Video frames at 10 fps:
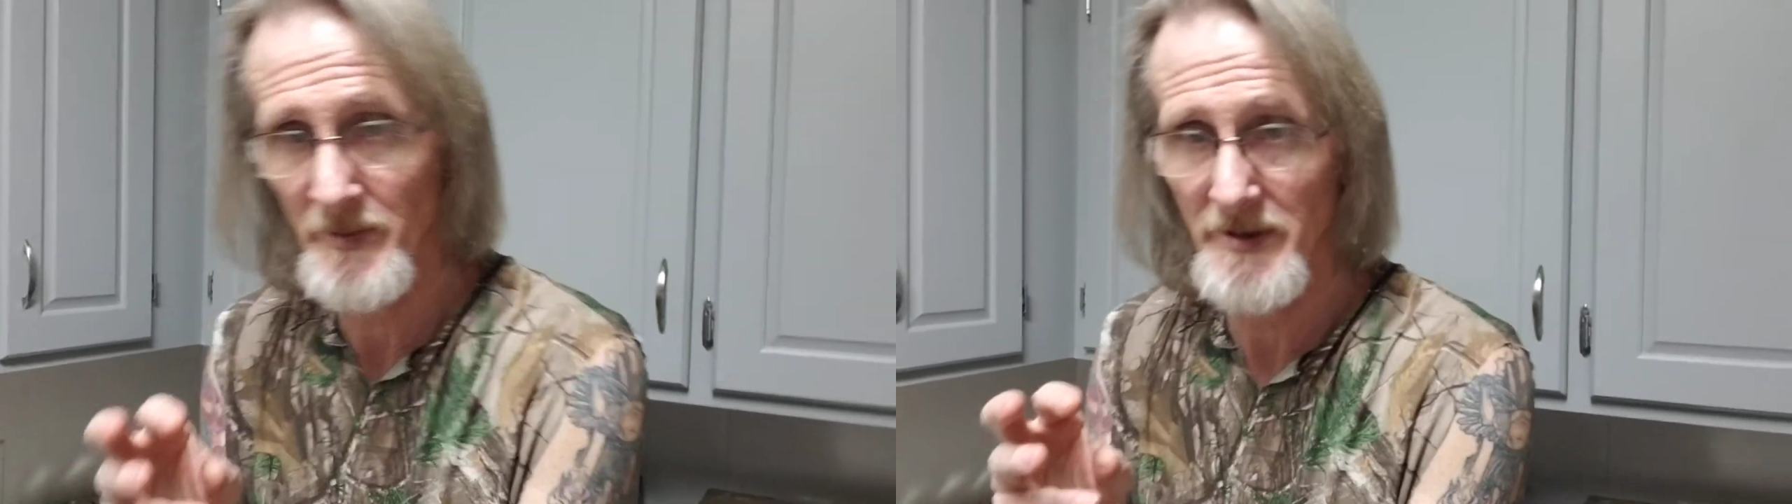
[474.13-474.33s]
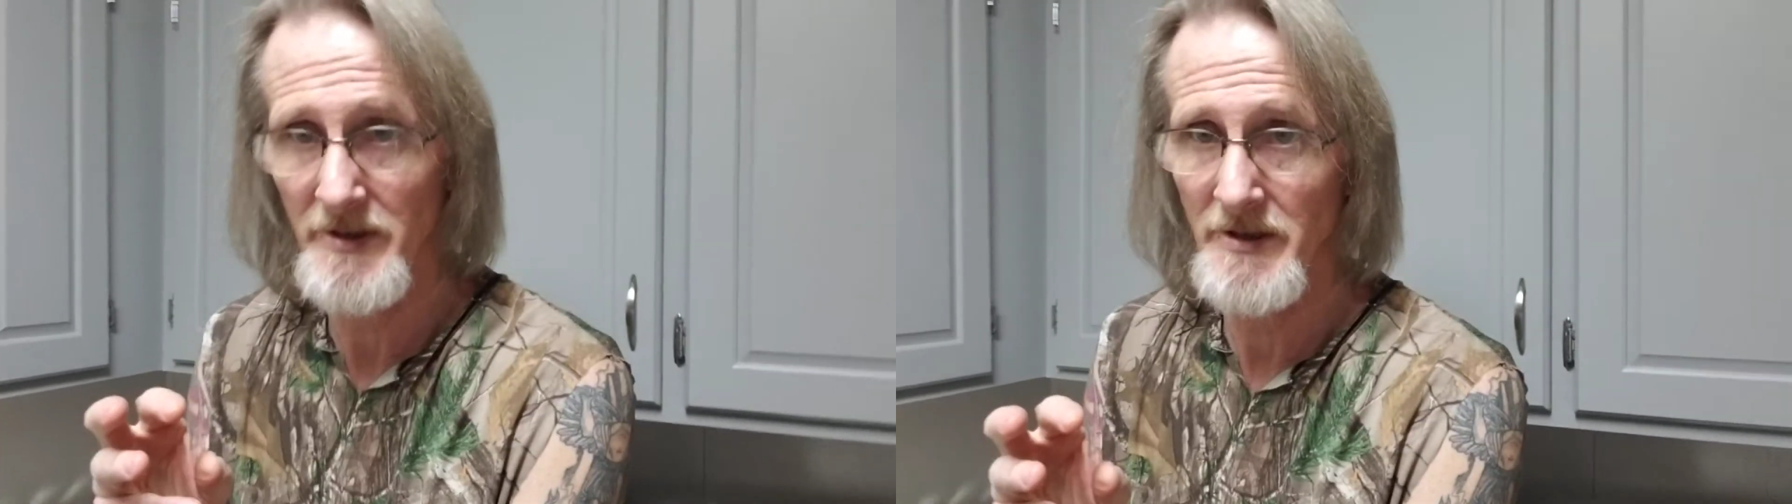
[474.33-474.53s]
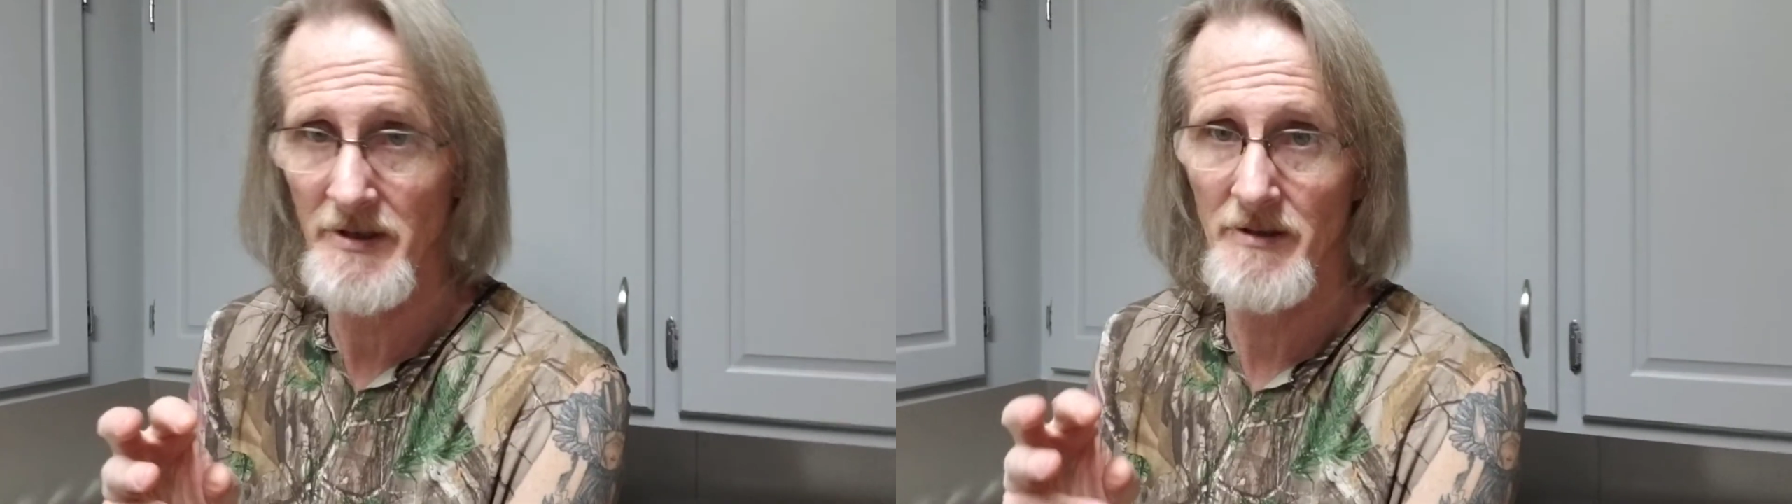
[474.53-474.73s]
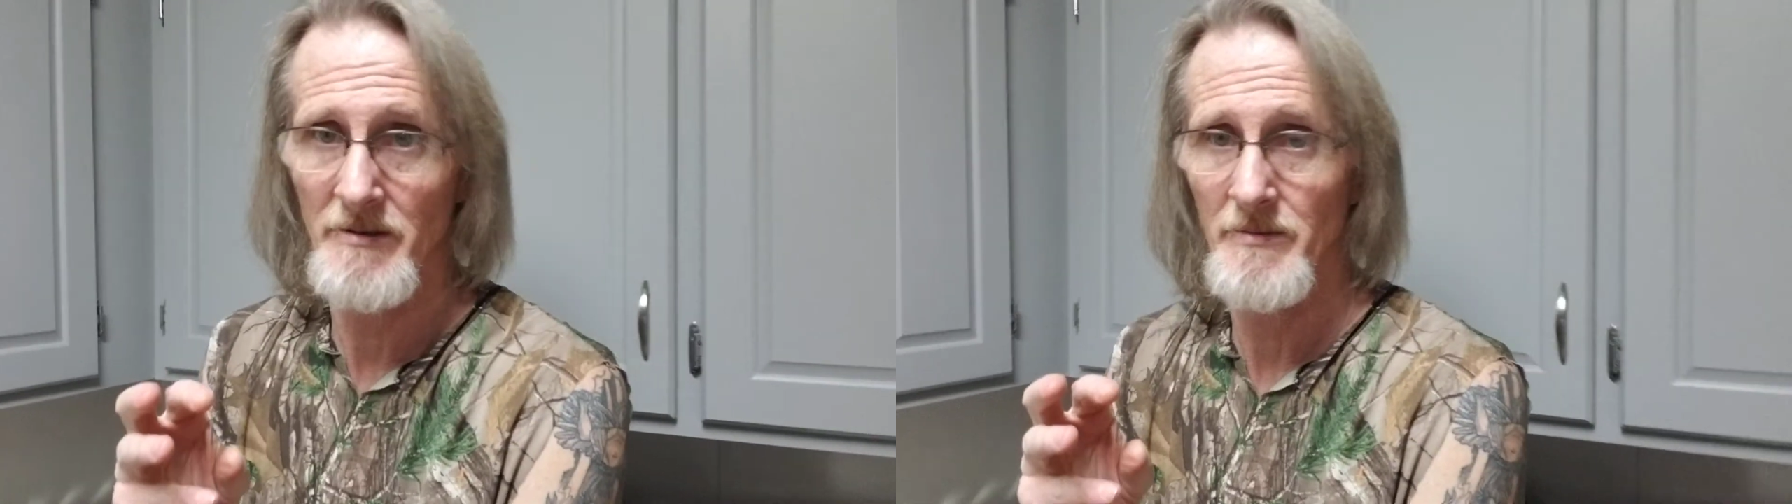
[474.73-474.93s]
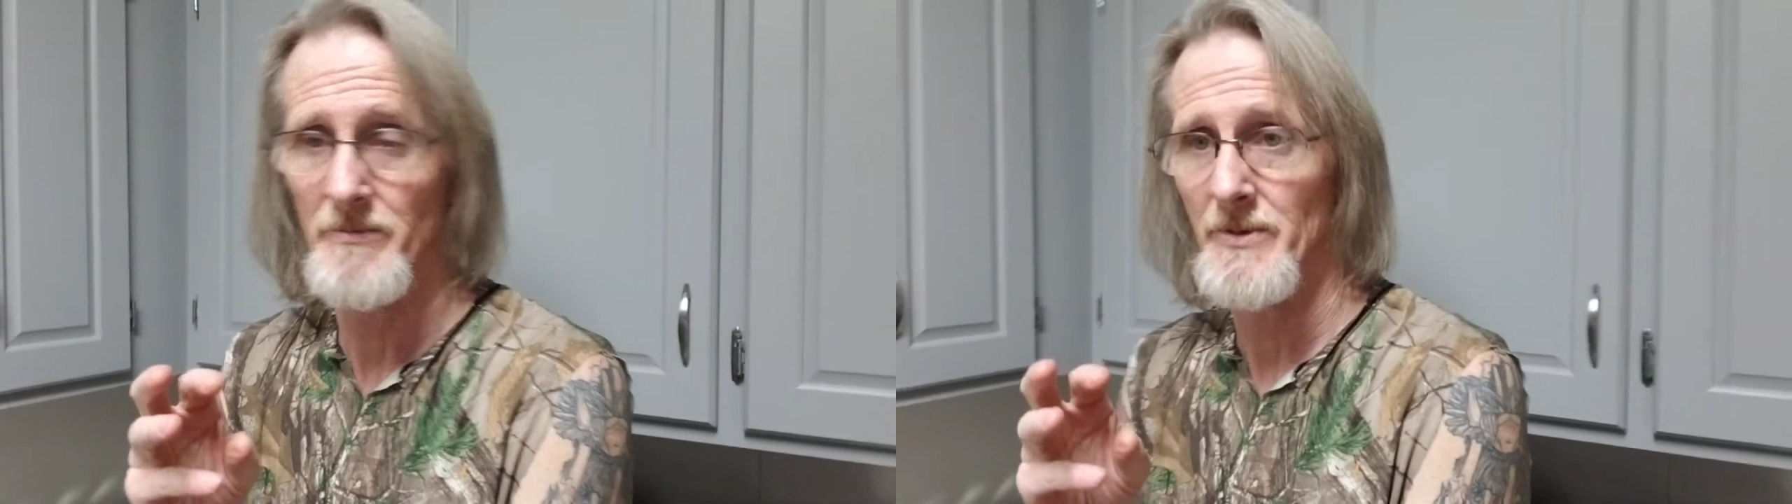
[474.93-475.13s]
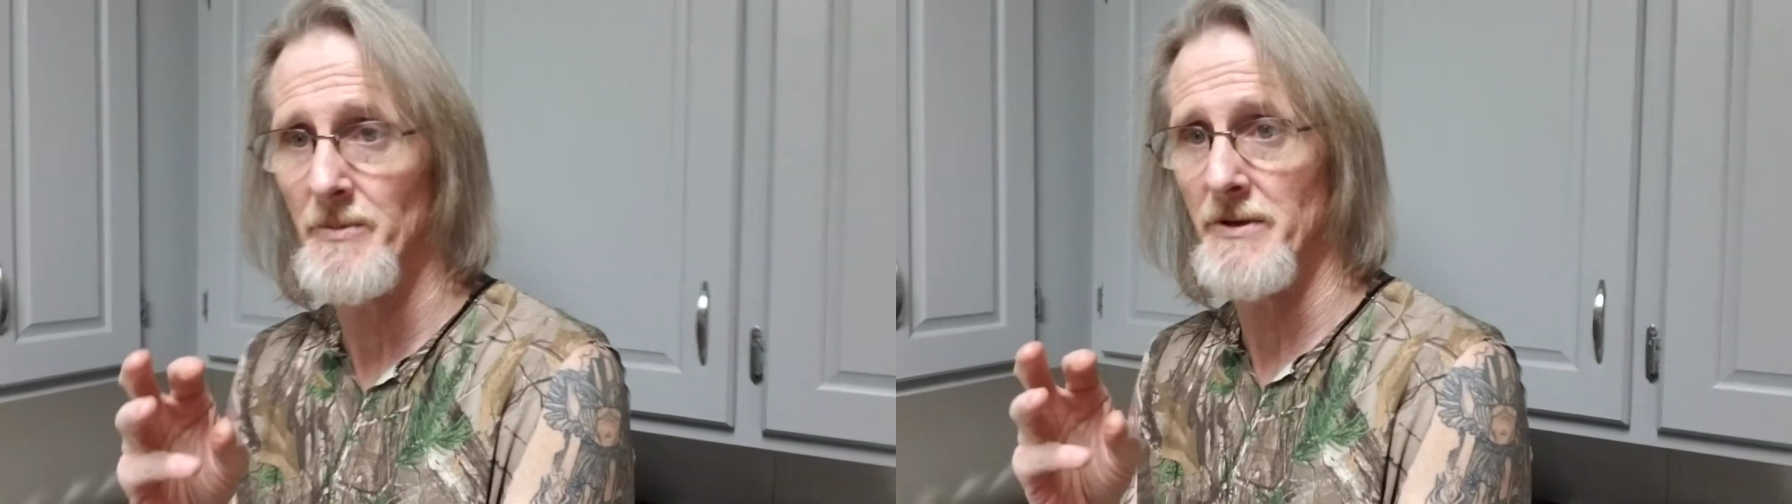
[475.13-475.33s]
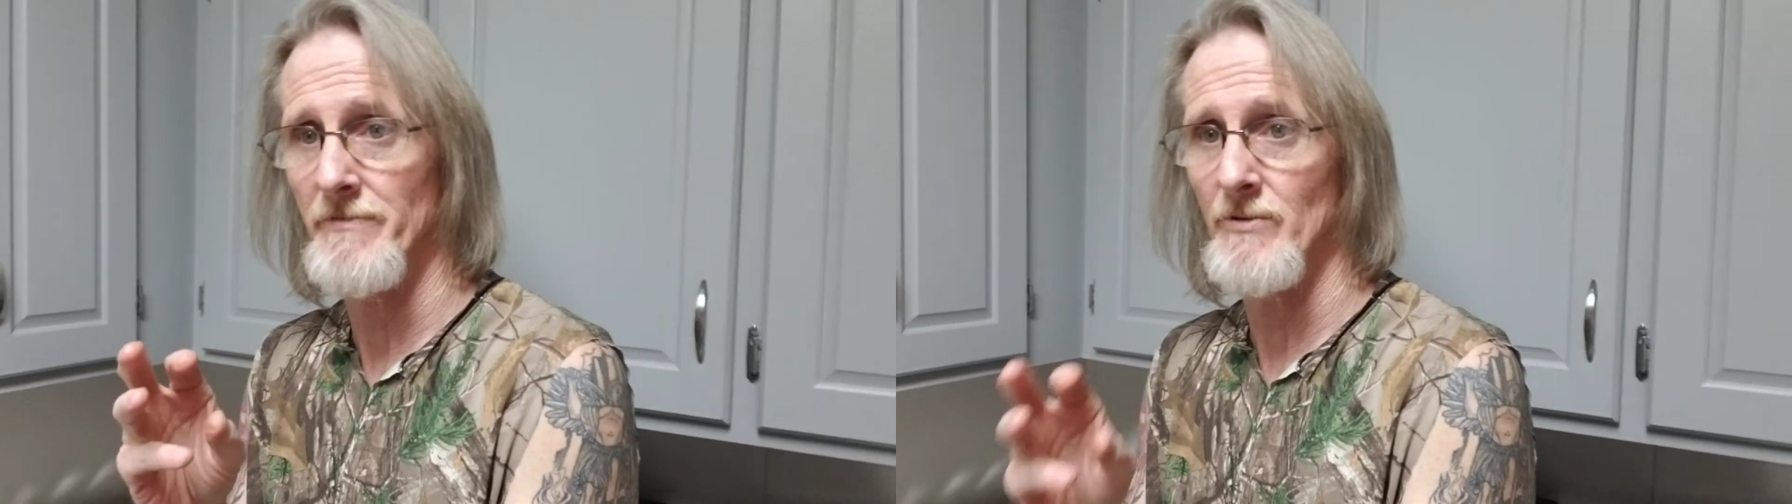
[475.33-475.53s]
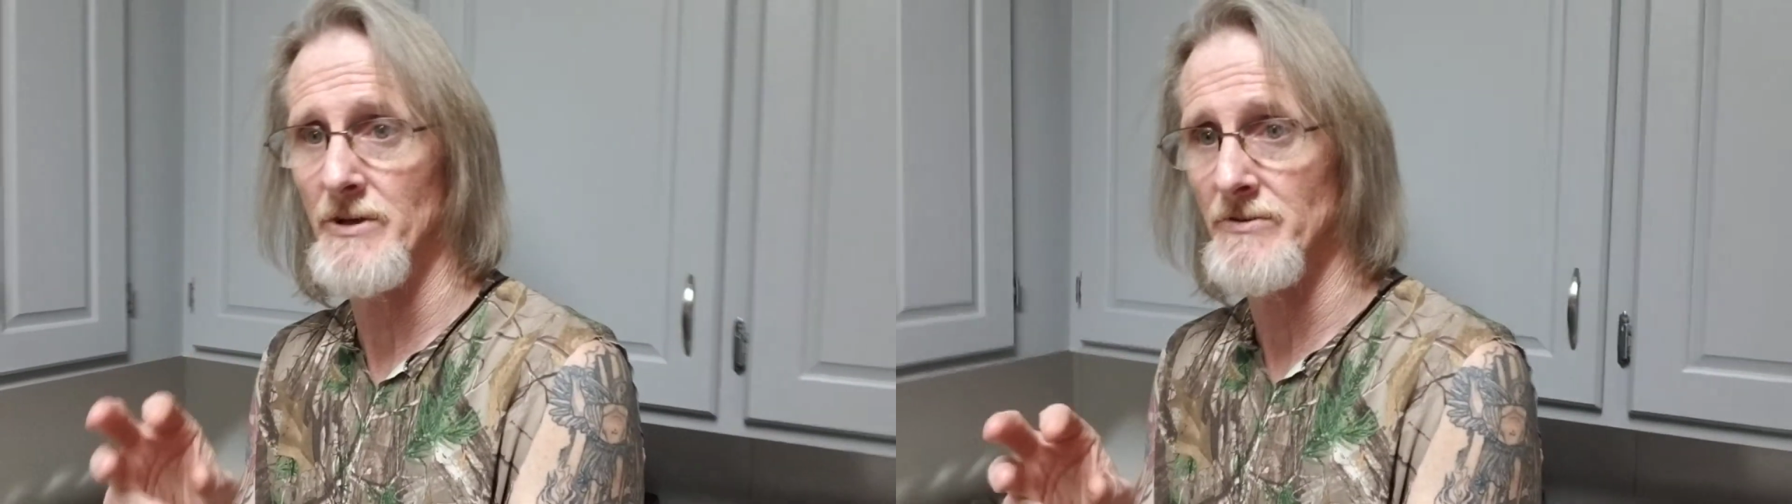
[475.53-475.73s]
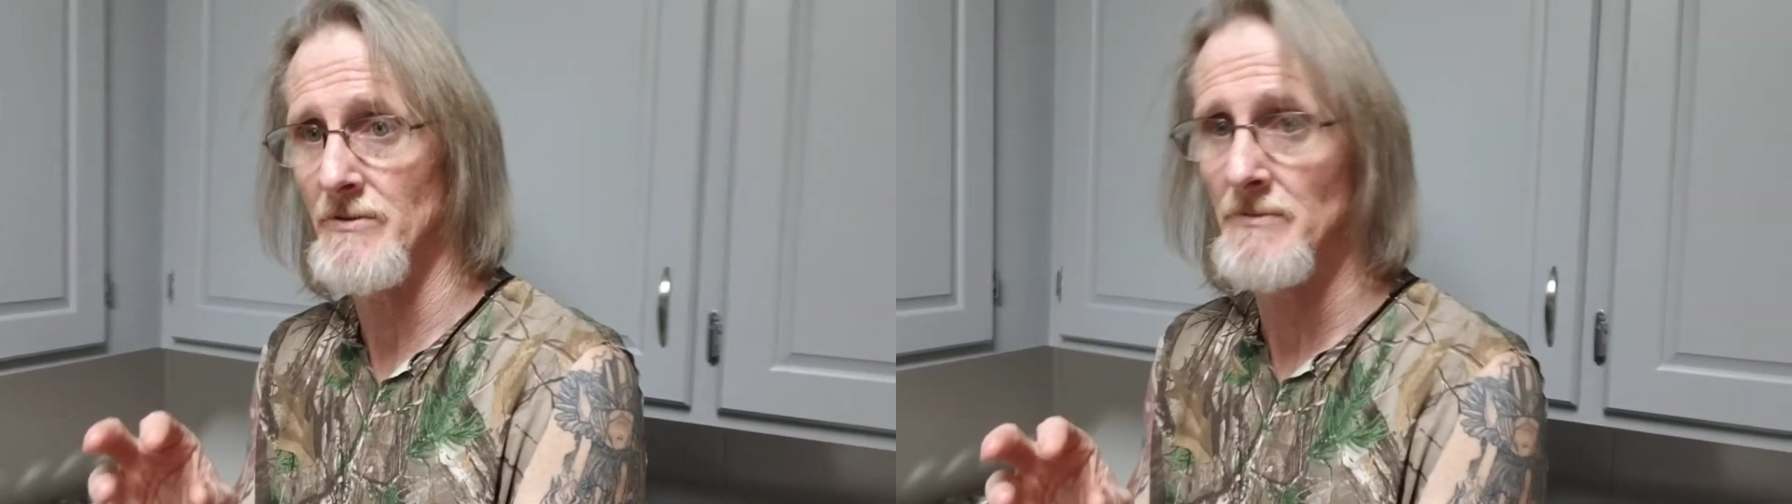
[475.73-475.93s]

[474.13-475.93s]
in the freezer.